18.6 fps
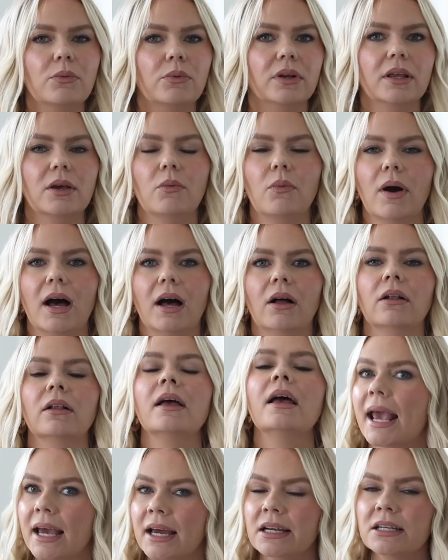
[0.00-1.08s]
really well
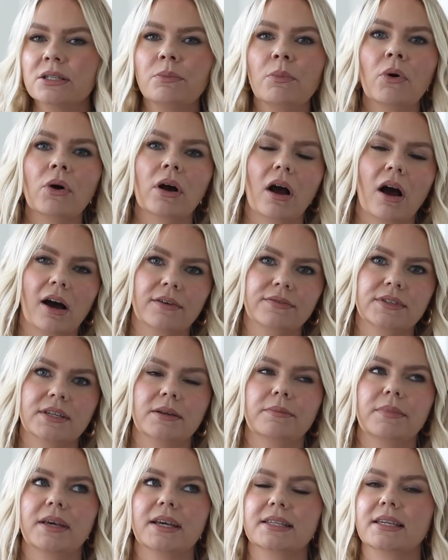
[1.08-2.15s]
and more
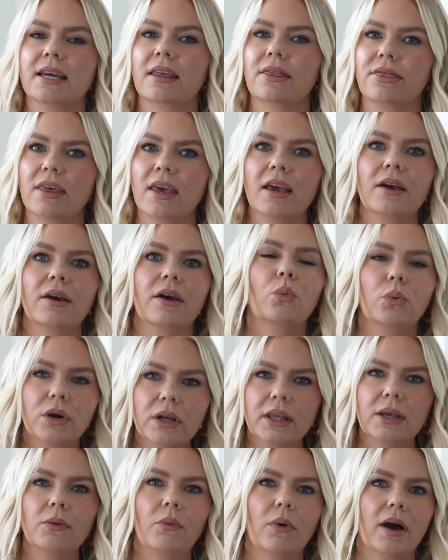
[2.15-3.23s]
often, because I think
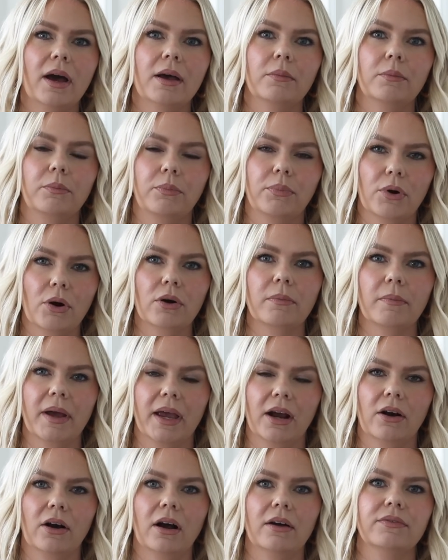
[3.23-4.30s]
really what broke my
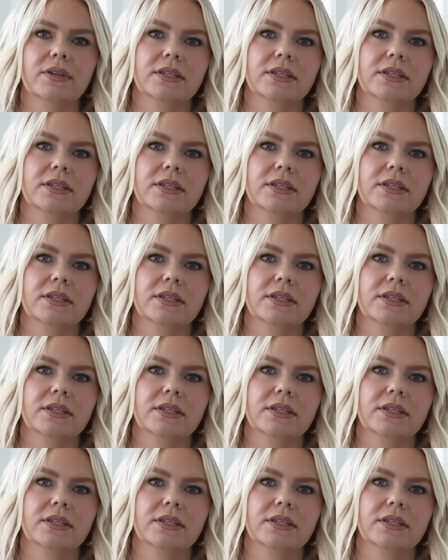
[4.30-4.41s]
hair off,